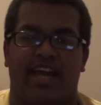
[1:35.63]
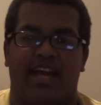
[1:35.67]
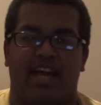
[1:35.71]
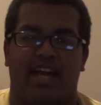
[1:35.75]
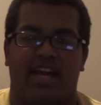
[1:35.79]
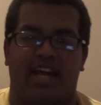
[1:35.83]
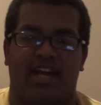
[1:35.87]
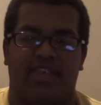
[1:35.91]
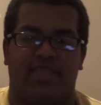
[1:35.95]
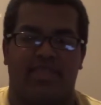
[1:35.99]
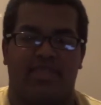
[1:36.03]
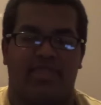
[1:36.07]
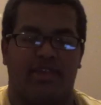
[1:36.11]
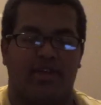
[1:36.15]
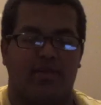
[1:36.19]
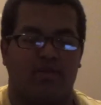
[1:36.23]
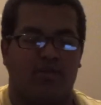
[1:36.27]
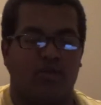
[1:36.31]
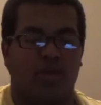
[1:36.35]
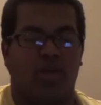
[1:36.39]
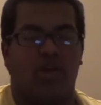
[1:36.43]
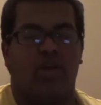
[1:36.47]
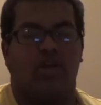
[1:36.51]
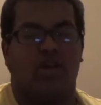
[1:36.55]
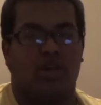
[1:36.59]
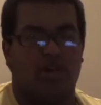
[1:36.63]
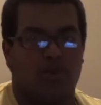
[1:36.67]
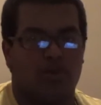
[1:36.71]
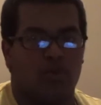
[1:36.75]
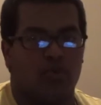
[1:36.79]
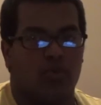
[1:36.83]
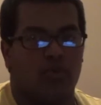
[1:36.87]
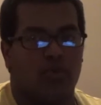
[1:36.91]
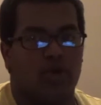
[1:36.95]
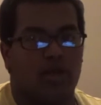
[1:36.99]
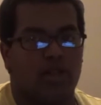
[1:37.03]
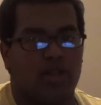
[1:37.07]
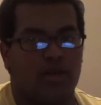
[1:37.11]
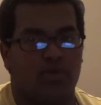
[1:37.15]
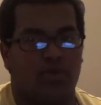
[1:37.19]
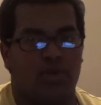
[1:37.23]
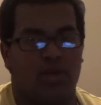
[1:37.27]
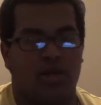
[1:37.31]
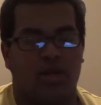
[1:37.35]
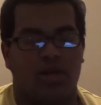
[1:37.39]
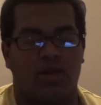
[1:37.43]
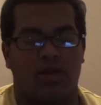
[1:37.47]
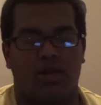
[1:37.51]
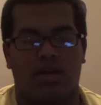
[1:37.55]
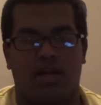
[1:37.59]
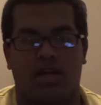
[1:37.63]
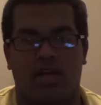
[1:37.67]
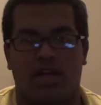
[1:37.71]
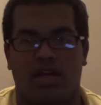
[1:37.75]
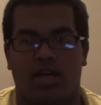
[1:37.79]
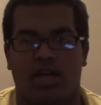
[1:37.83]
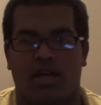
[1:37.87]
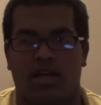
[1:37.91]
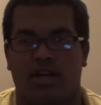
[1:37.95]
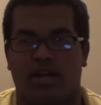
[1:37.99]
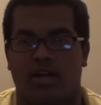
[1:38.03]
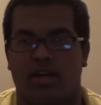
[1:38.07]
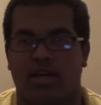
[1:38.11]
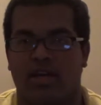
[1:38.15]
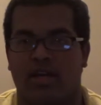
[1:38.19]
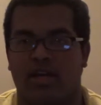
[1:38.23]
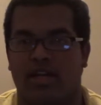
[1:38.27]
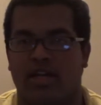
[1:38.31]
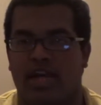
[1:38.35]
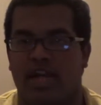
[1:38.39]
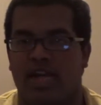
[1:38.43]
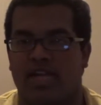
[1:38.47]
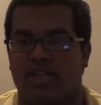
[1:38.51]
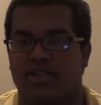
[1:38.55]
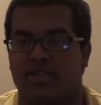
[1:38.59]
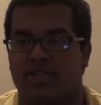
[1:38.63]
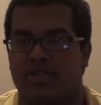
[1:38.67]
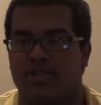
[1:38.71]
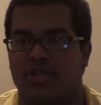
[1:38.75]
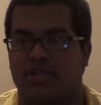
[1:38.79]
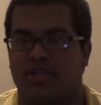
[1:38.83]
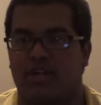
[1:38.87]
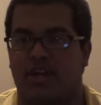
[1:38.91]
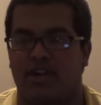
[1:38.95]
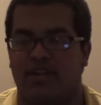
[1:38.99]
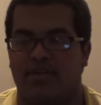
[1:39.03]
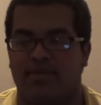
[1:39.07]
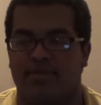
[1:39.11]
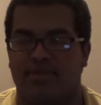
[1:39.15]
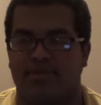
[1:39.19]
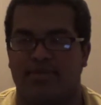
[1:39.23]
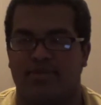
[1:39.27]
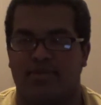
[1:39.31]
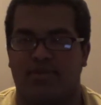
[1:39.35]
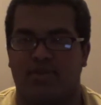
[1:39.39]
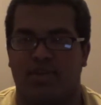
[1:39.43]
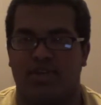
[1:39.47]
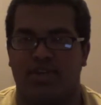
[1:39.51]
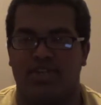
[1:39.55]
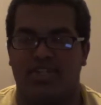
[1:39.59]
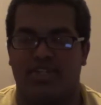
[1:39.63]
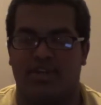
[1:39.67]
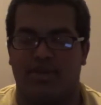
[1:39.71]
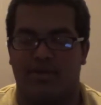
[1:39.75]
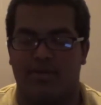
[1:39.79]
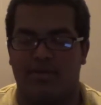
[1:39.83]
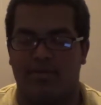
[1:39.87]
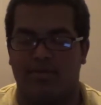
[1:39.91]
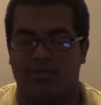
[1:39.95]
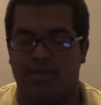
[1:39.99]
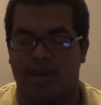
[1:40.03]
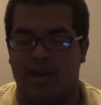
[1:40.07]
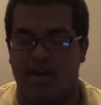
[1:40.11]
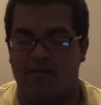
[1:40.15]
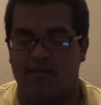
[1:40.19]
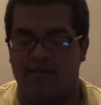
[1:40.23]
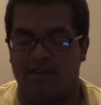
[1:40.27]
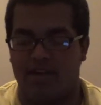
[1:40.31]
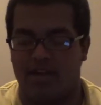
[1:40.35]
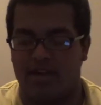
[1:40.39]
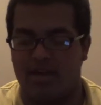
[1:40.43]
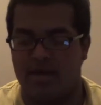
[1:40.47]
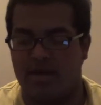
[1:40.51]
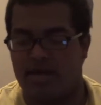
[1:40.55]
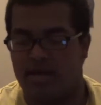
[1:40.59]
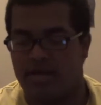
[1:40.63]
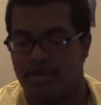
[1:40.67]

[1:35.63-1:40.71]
at the really gangsters. They call themselves the Crenshaw Mafia.